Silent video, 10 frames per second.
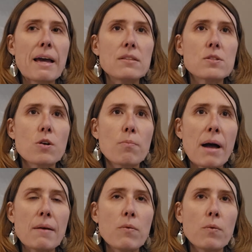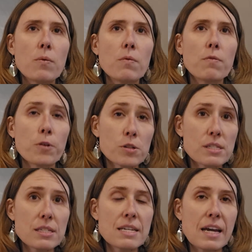And so my
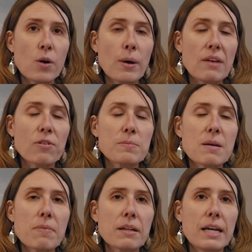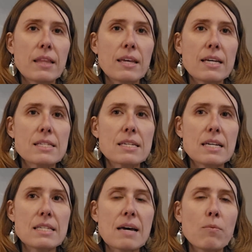first takeaway from something like this
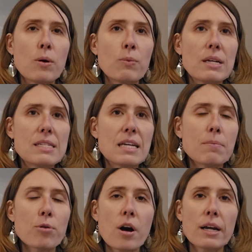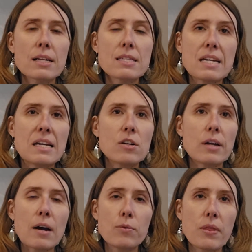is that when we see a product
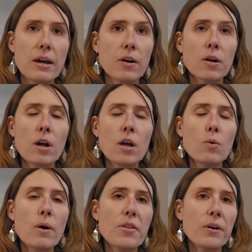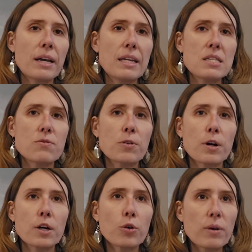standard out there, whether it is for
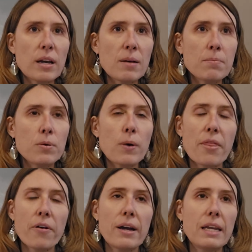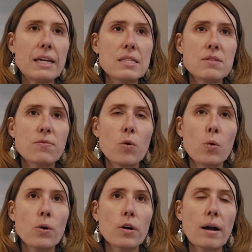a crib, whether it is
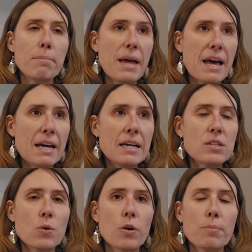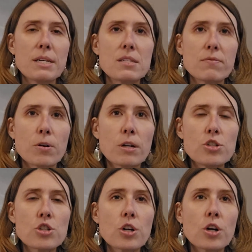for a bed or a piece of
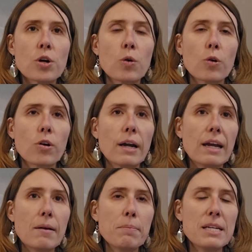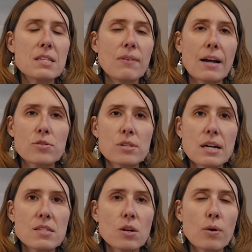furniture or a piece of
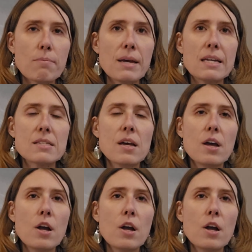exercise equipment,